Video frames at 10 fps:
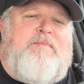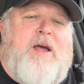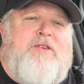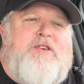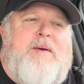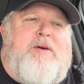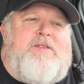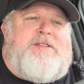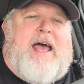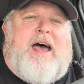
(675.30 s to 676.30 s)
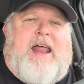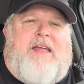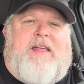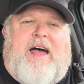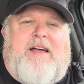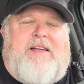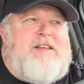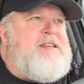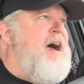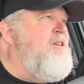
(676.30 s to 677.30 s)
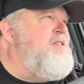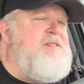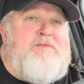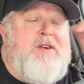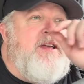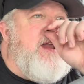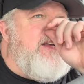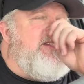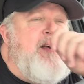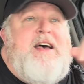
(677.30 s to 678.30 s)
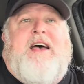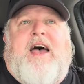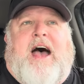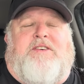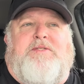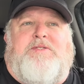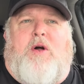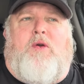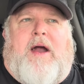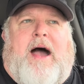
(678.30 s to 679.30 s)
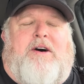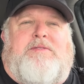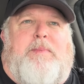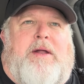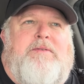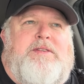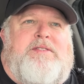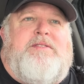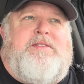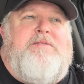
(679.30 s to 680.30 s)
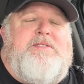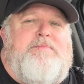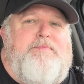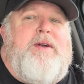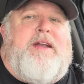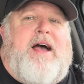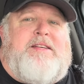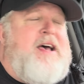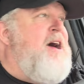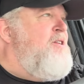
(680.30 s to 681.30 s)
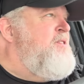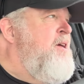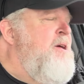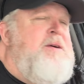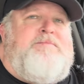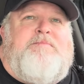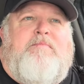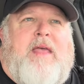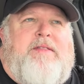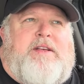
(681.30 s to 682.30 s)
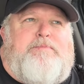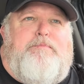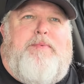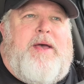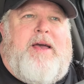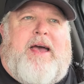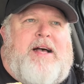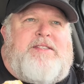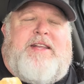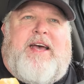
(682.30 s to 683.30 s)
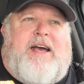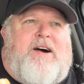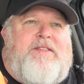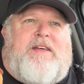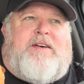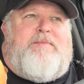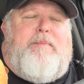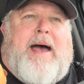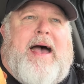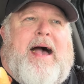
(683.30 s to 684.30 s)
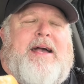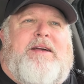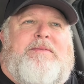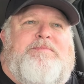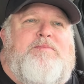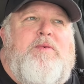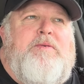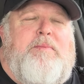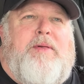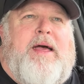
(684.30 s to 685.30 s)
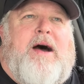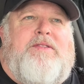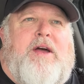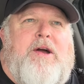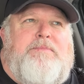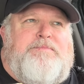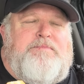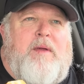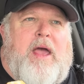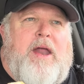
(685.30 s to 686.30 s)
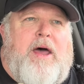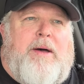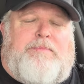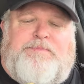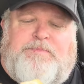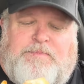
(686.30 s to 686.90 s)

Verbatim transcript: Our drummer's dad had the, this house, really nice house. It was an older house, but it was it was a pretty nice house. Had this big ass deck on the back, and we would play out there. And um,